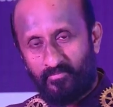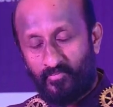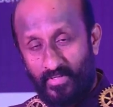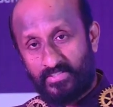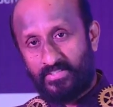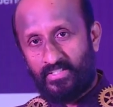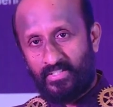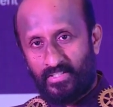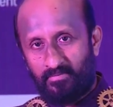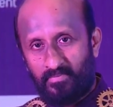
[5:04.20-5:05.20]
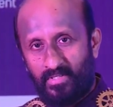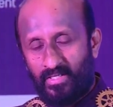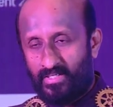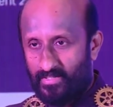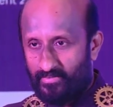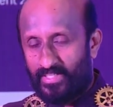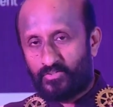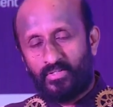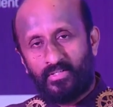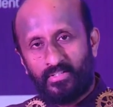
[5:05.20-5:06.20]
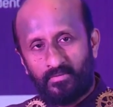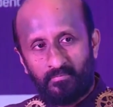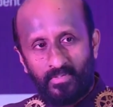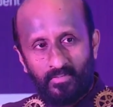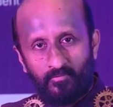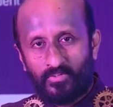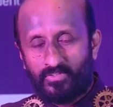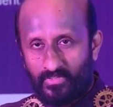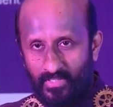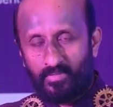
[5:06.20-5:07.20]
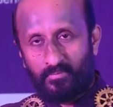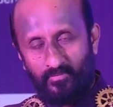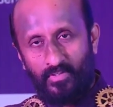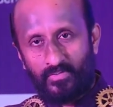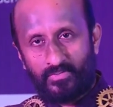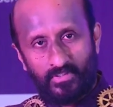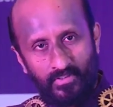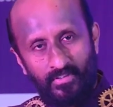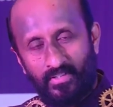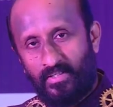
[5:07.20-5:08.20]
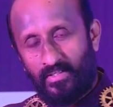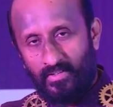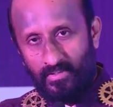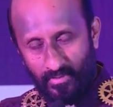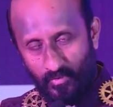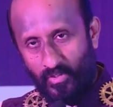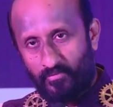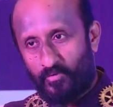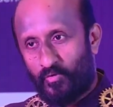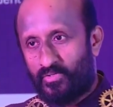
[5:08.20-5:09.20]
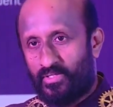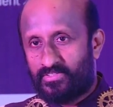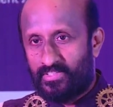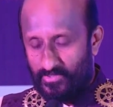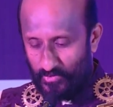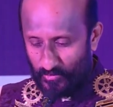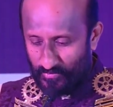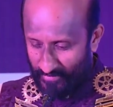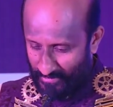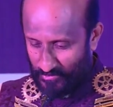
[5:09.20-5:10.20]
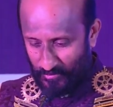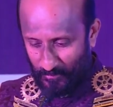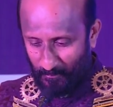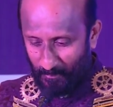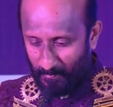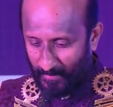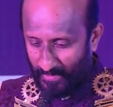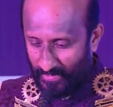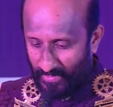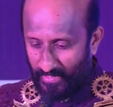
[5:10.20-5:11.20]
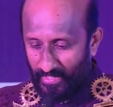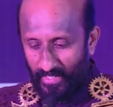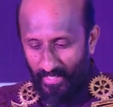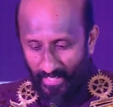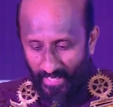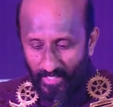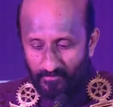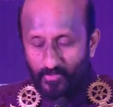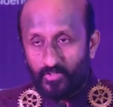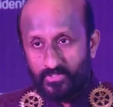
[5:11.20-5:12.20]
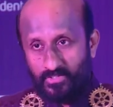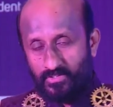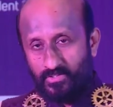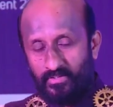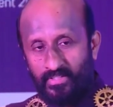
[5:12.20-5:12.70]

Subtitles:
felicitating them and congratulating them for this rare privilege. Sir, looking forward to listening to you very soon. And of course,